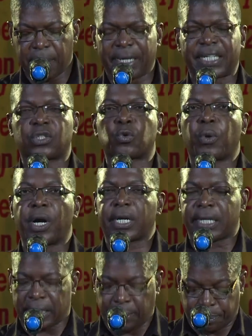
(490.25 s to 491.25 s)
but his
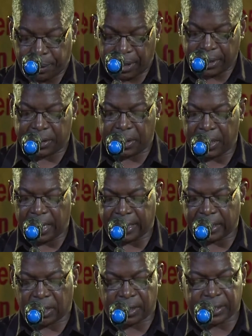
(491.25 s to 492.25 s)
work in the party
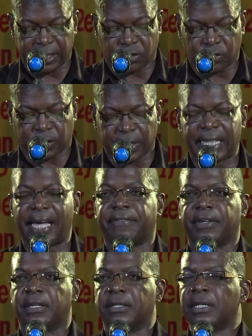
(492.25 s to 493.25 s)
at the constituency
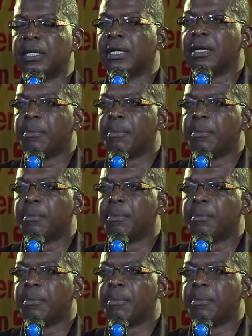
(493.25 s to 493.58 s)
level